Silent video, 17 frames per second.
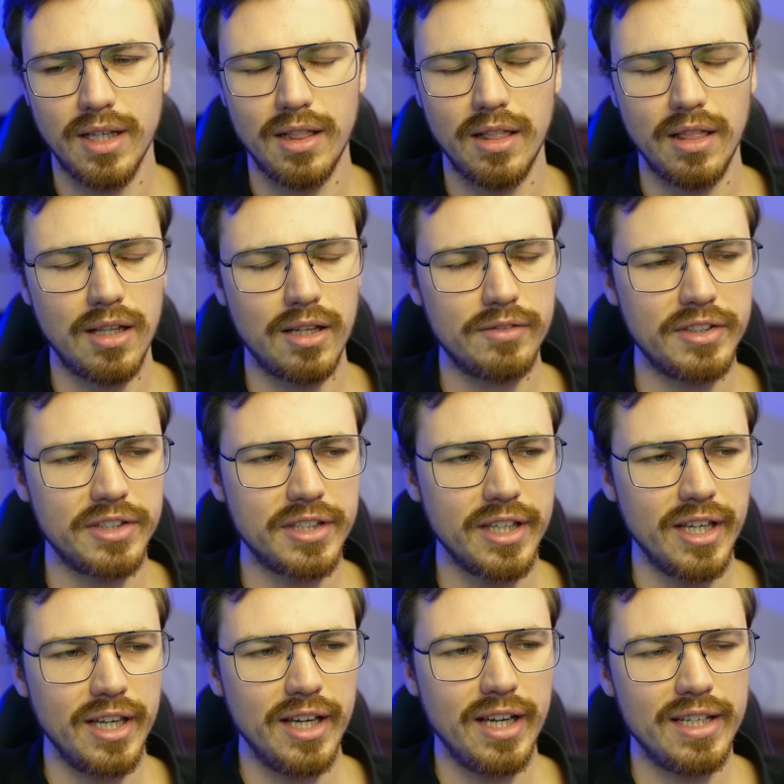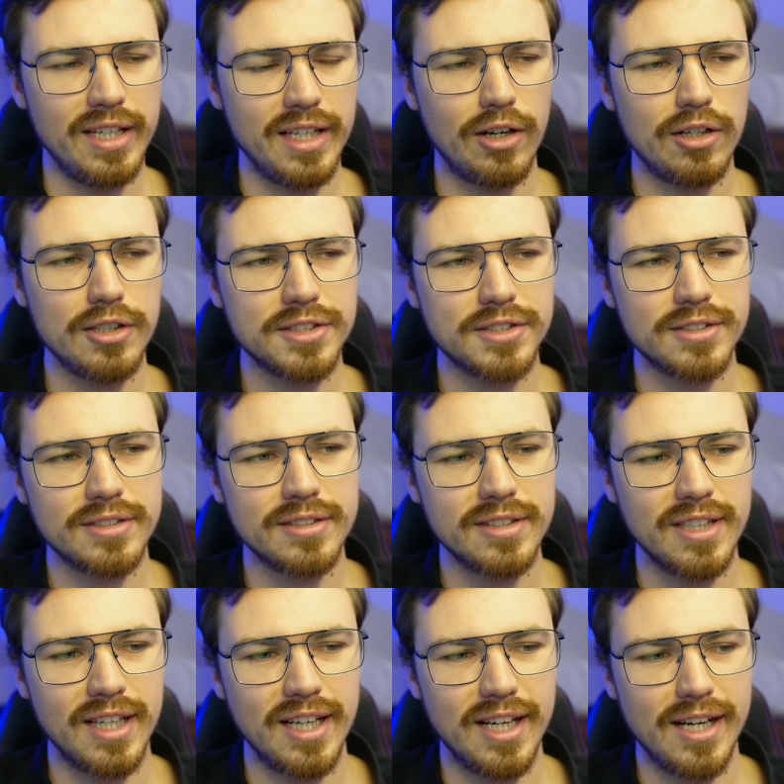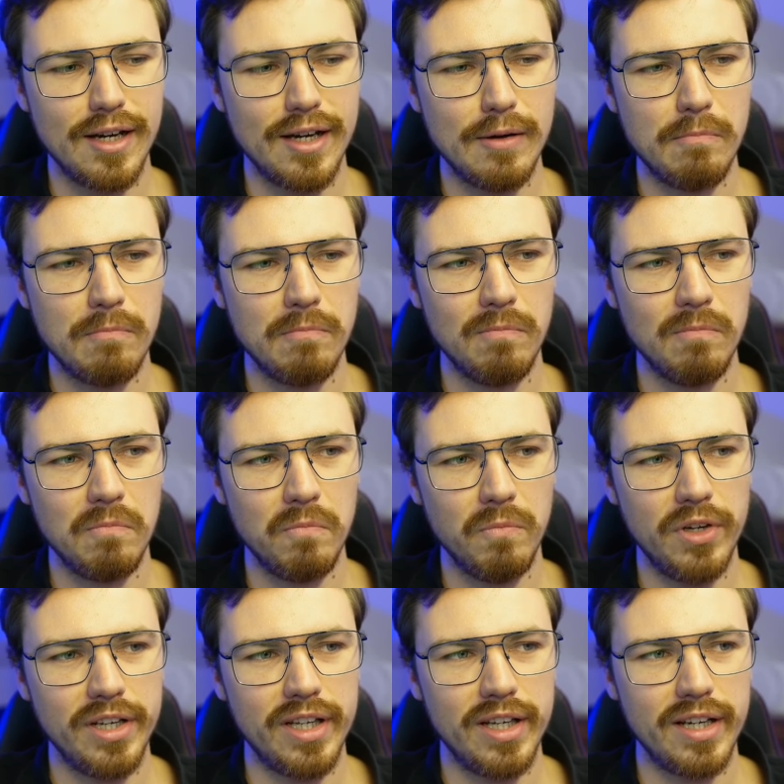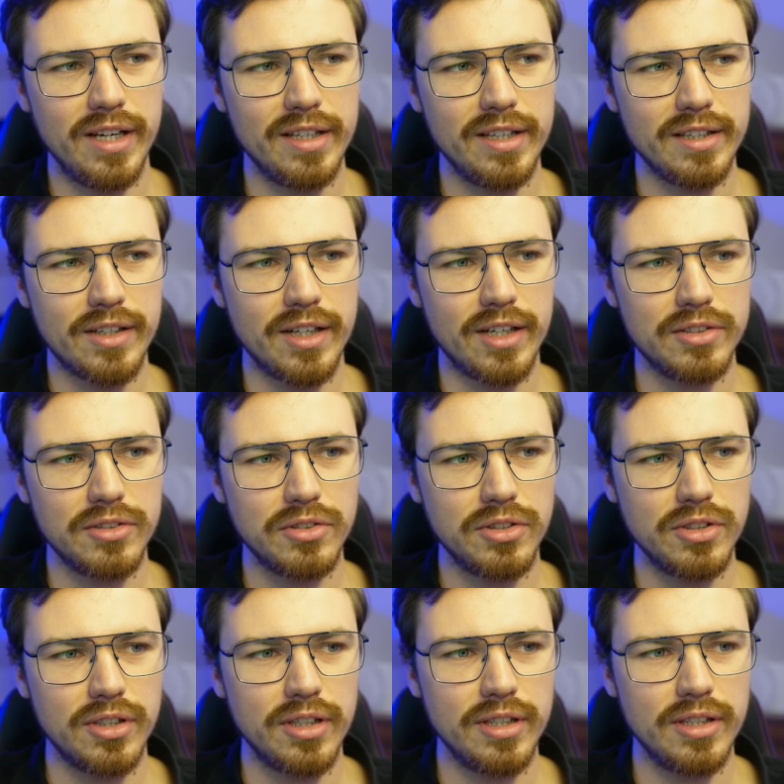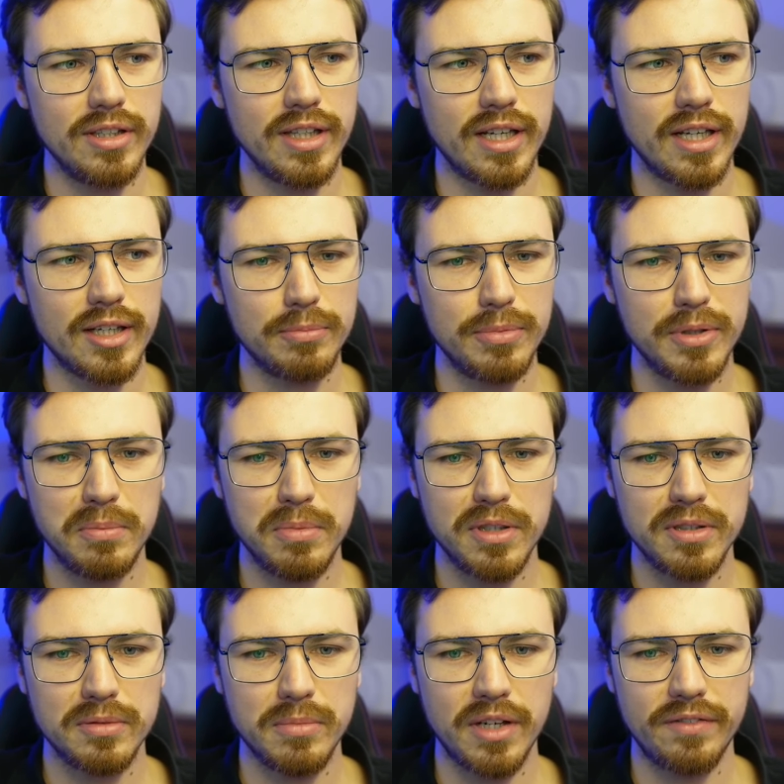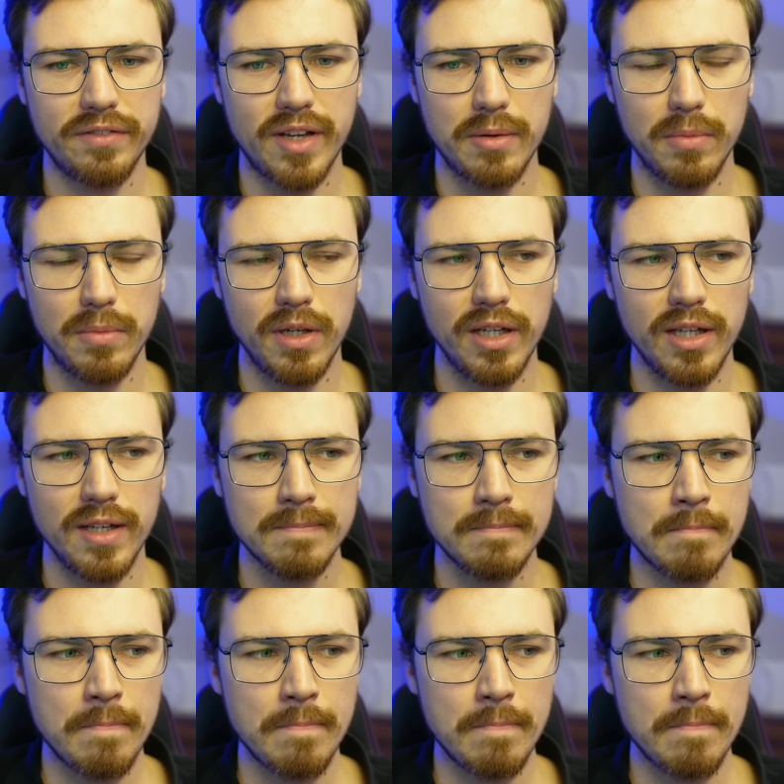love it and i also um, when i encounter younger people in my family